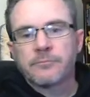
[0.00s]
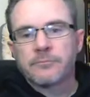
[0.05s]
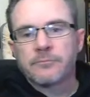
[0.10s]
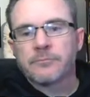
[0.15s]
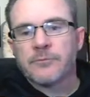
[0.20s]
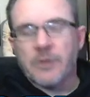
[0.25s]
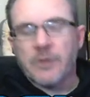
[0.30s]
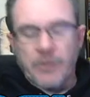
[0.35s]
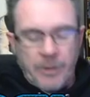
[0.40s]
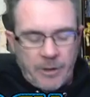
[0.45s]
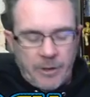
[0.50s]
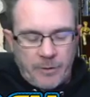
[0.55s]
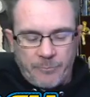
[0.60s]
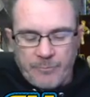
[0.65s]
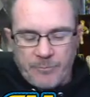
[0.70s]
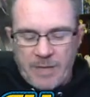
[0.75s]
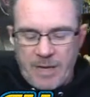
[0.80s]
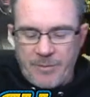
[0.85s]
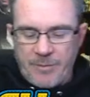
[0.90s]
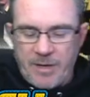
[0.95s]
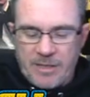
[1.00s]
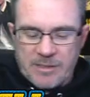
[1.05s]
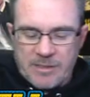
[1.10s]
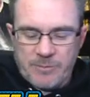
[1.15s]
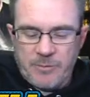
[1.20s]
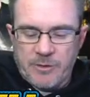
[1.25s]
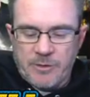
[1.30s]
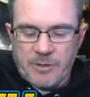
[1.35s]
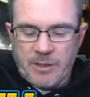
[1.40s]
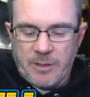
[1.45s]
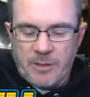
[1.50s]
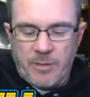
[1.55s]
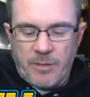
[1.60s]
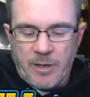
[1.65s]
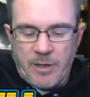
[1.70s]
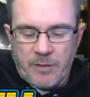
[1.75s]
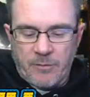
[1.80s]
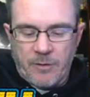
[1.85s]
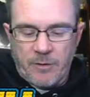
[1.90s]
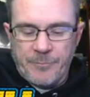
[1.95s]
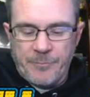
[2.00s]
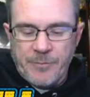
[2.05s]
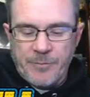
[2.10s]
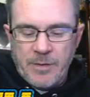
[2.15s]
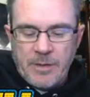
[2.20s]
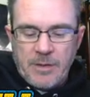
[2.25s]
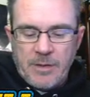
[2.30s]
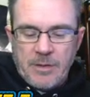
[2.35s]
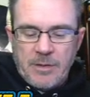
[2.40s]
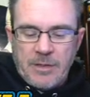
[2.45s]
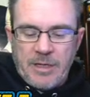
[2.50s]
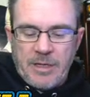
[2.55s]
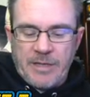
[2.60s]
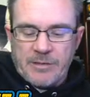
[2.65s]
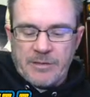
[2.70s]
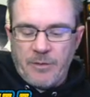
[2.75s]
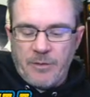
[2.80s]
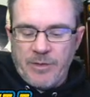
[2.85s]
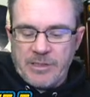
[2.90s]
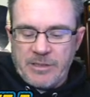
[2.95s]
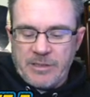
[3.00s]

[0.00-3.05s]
There we go. Now we got some music in the background. As always,